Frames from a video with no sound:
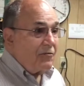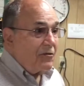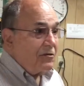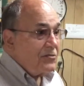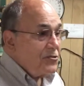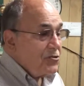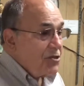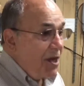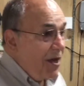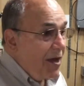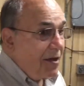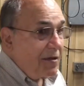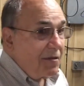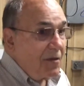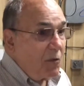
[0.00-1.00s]
first
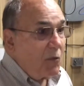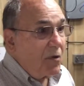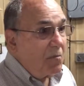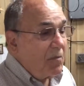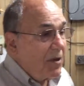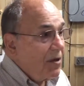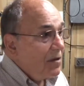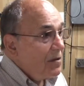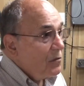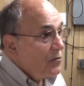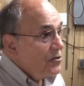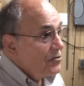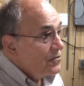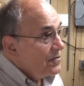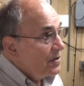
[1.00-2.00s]
shack that we built,
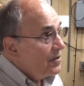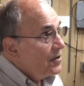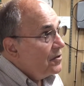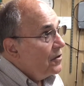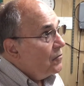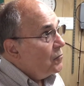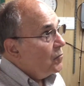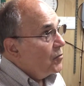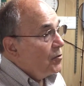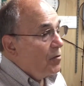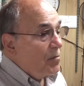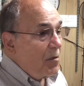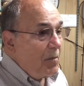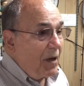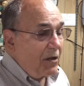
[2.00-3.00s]
which is a little
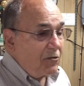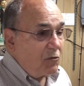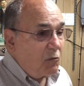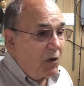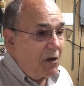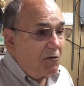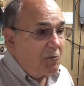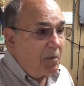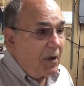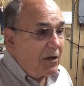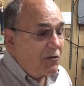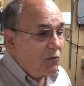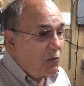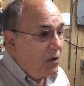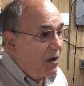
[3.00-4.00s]
room about 12 by
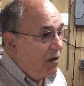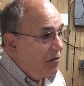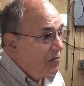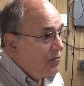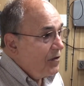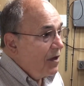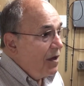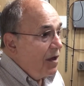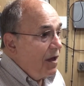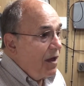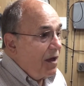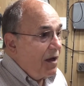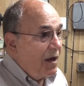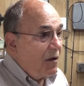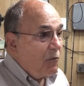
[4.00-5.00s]
12.
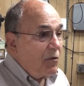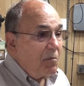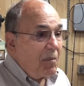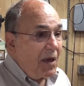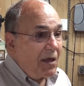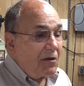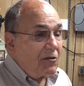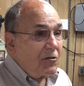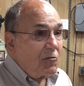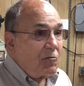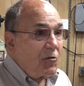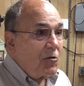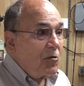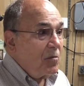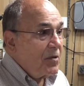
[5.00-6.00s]
We paneled the
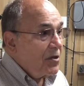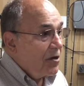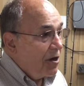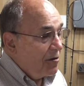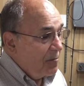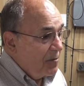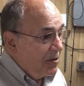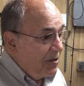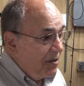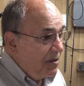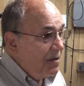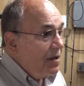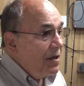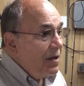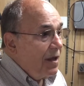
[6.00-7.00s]
room and carpeted
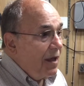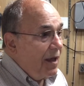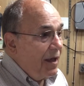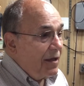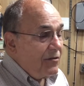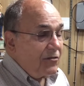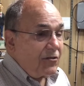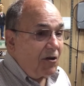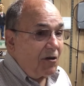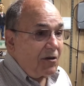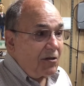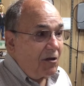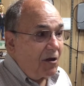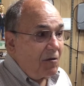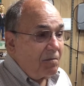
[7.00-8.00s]
it and
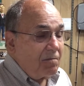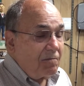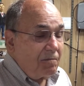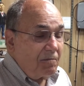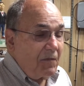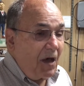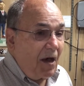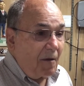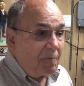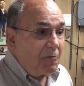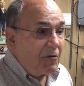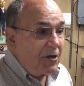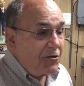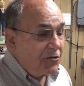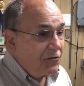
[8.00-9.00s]
started our
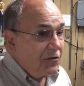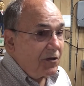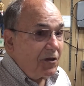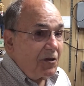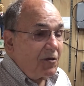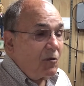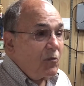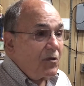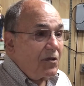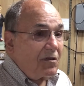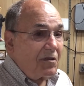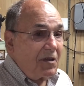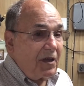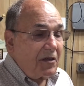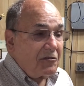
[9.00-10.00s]
operations here with a
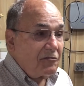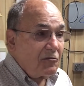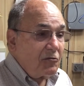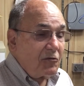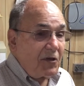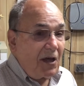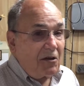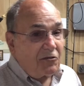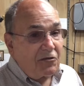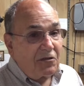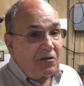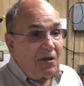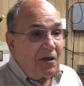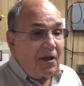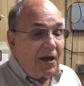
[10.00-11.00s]

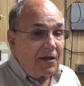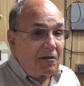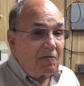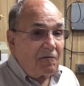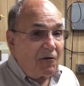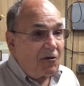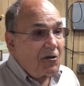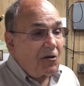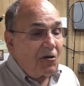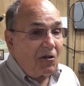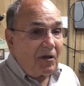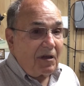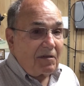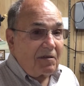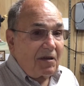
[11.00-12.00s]
TS2000 and a vertical
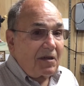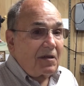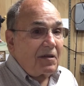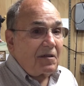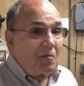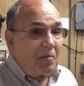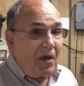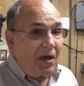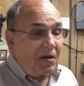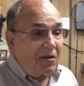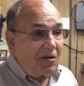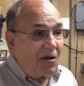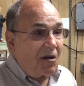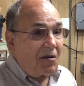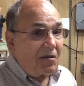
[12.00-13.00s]
antenna in the
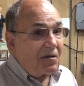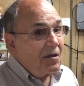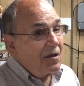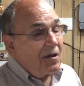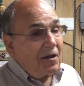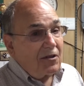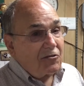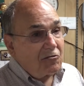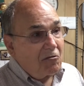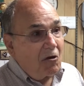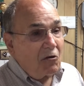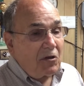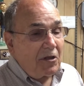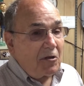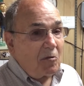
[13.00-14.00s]
backyard. It's
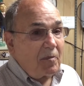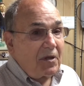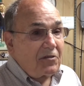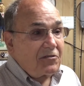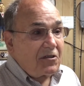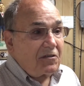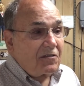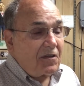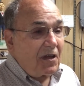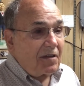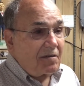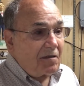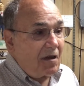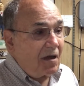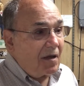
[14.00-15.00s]
grown a little bit since
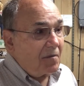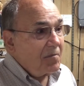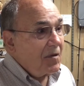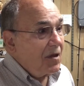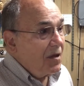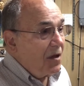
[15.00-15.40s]
that time.